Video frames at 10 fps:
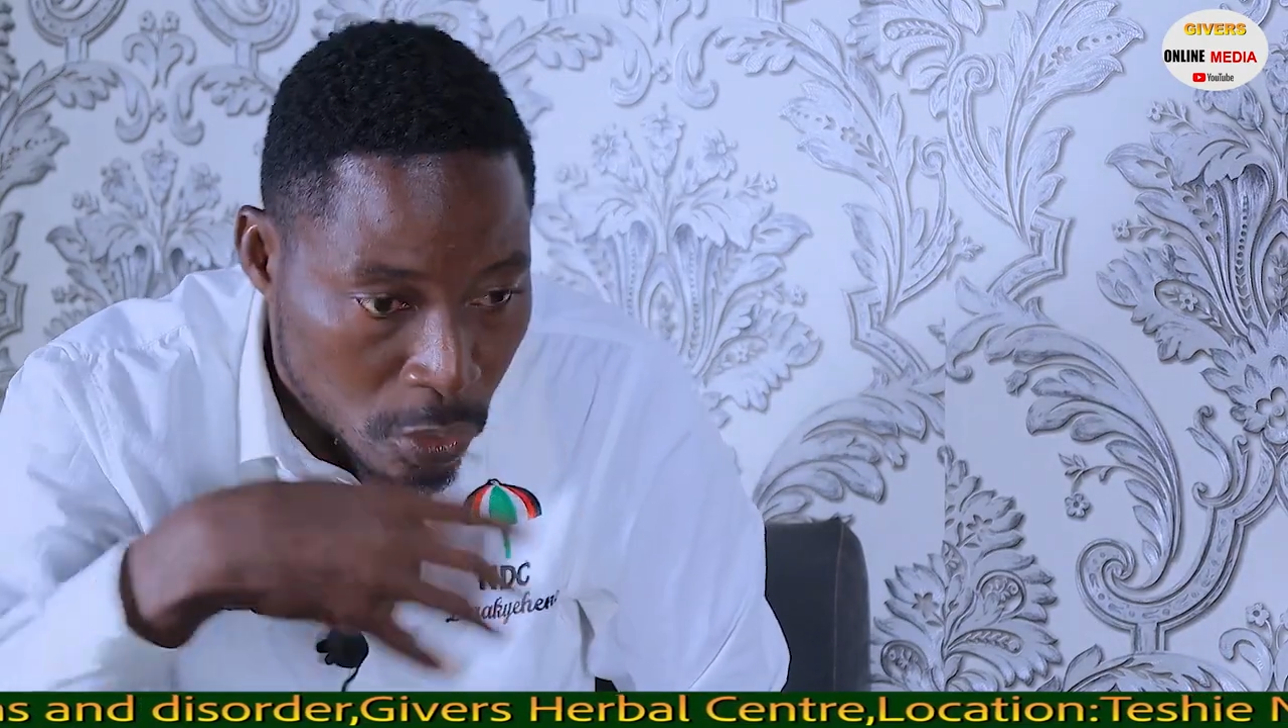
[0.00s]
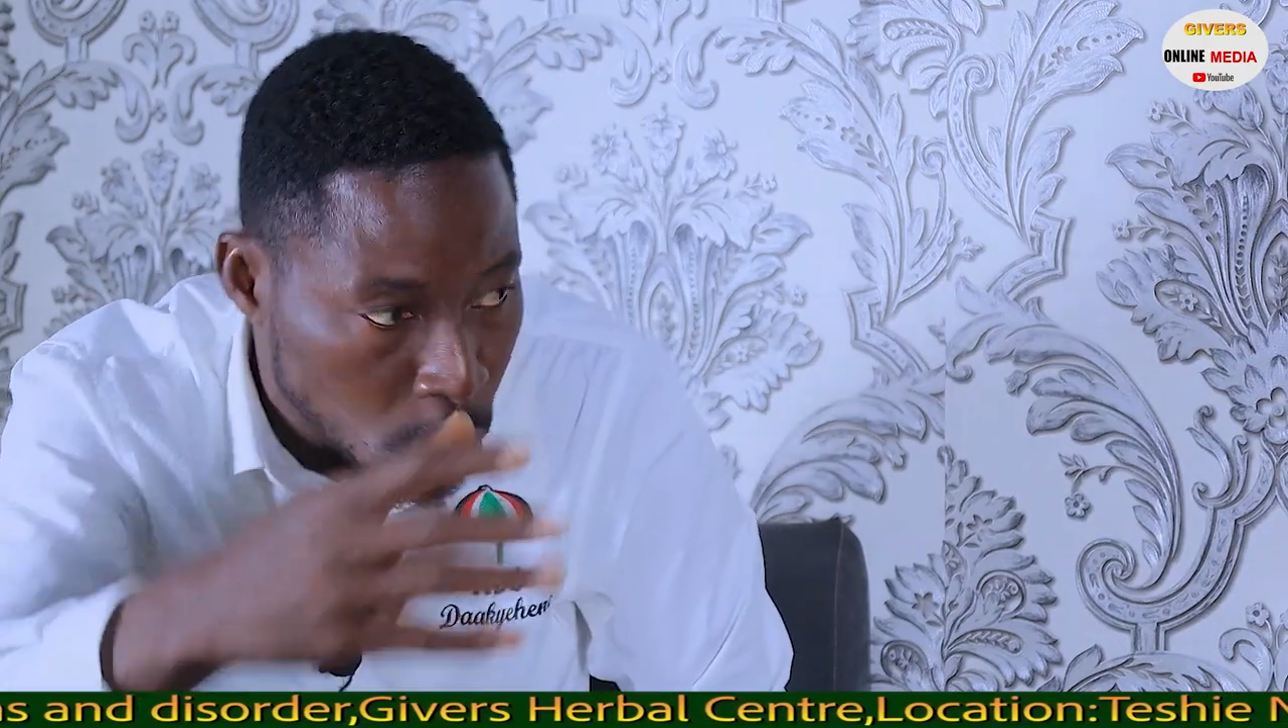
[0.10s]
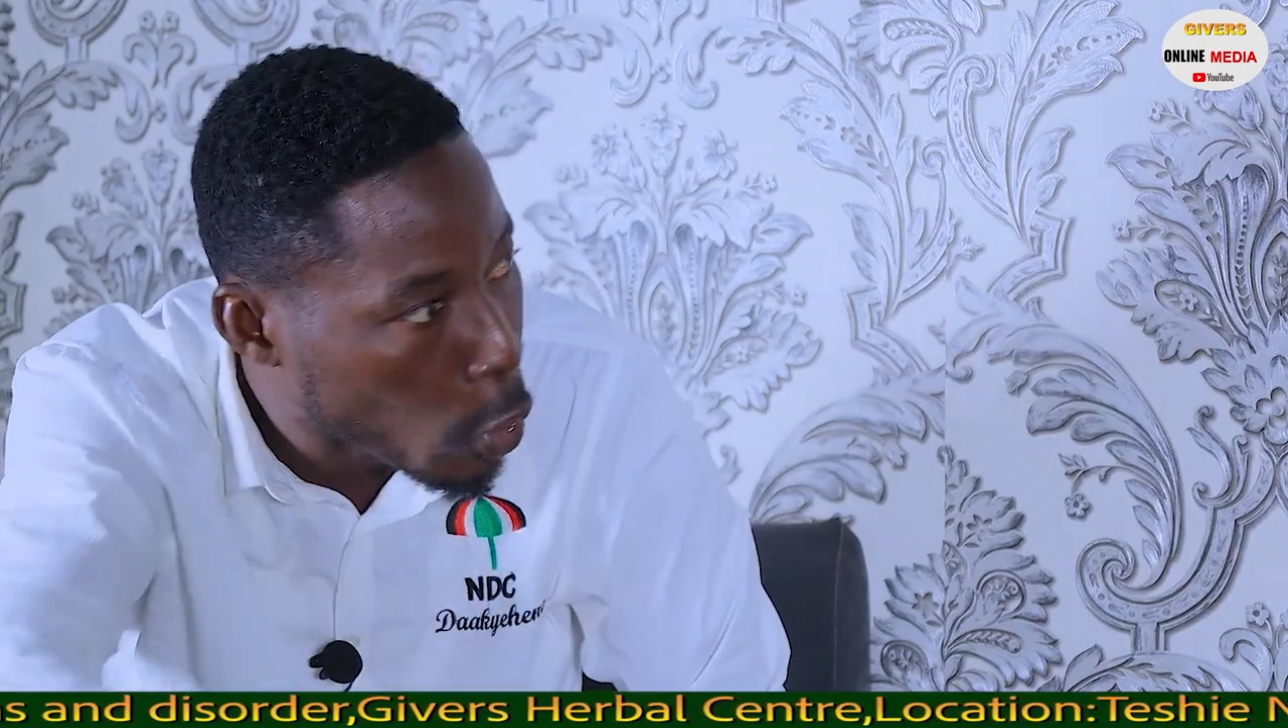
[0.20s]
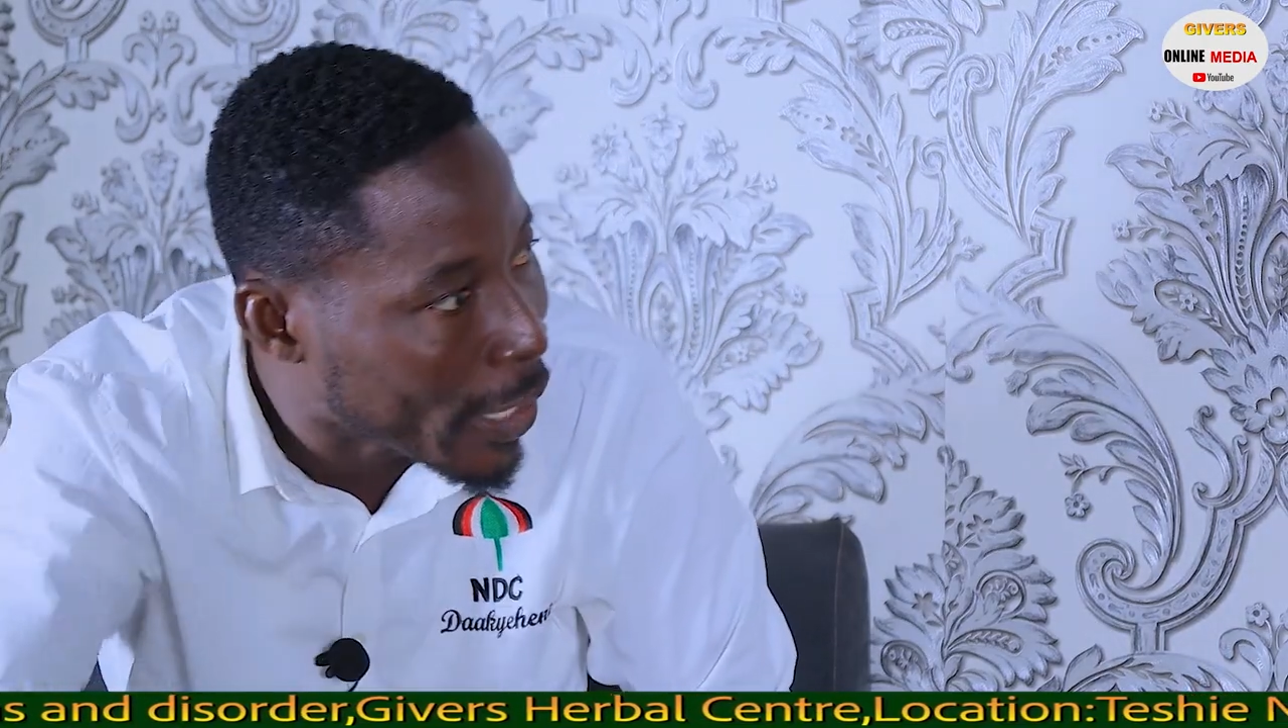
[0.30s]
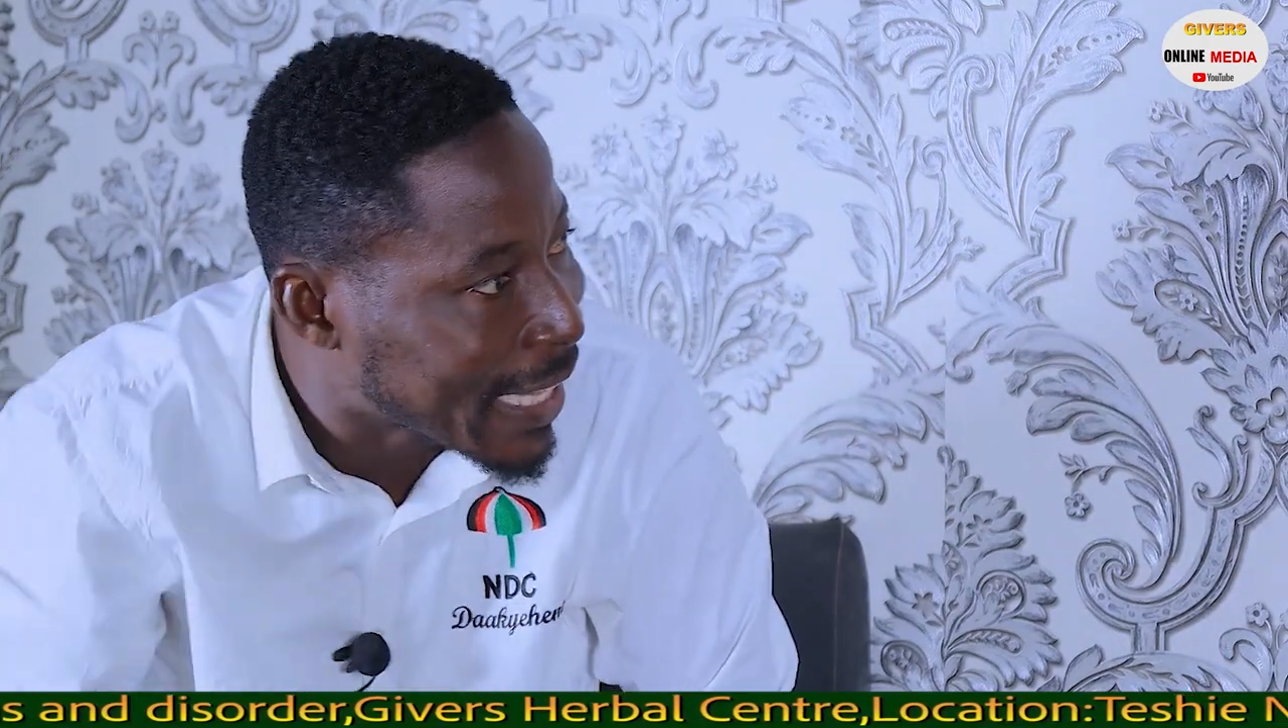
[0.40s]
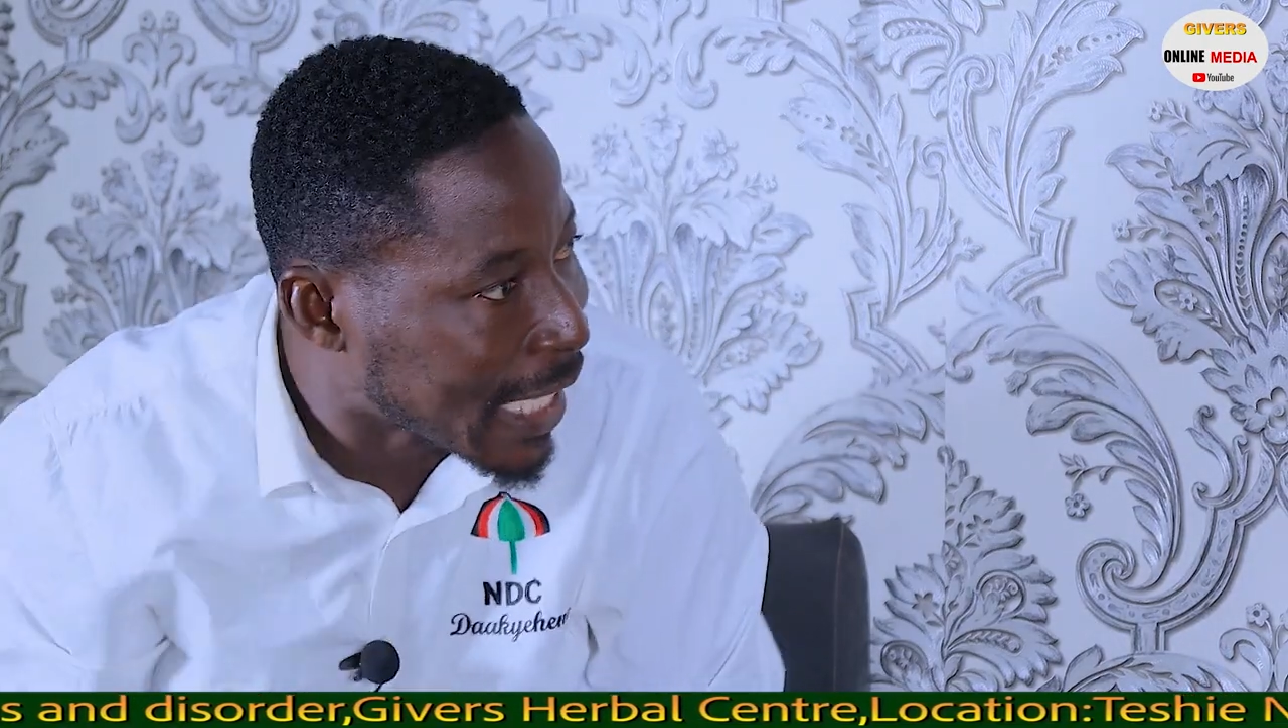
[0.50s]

you not get